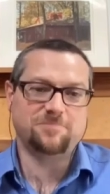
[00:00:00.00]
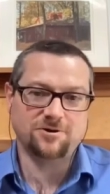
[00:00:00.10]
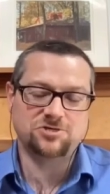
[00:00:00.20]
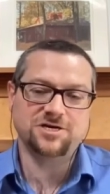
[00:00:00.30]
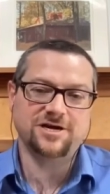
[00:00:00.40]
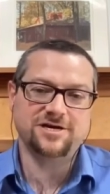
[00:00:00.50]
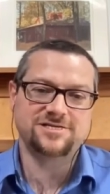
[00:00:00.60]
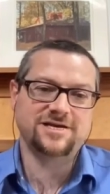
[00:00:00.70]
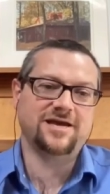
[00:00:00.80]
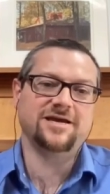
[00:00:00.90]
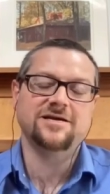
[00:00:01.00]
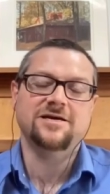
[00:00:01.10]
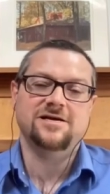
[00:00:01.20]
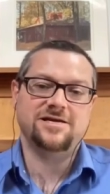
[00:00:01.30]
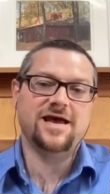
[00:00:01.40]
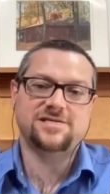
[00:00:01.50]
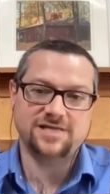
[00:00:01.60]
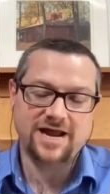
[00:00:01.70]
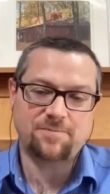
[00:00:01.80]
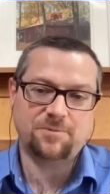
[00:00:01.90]
approaching us saying, Yes,
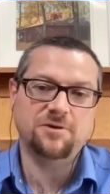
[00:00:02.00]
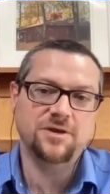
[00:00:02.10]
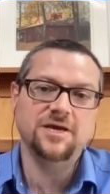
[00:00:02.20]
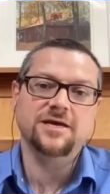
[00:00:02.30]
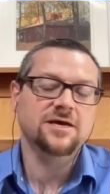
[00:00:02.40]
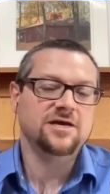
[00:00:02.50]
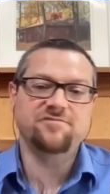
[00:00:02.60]
that happened to me.